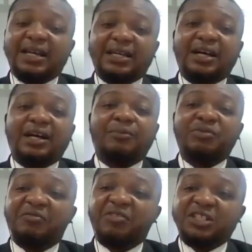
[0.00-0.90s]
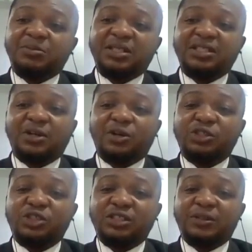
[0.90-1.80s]
and uh, um, investment in the
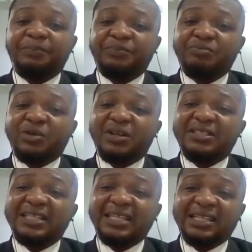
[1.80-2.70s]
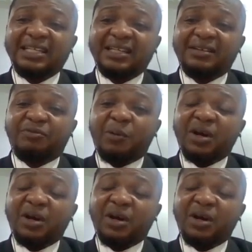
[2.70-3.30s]
country. Because in, in for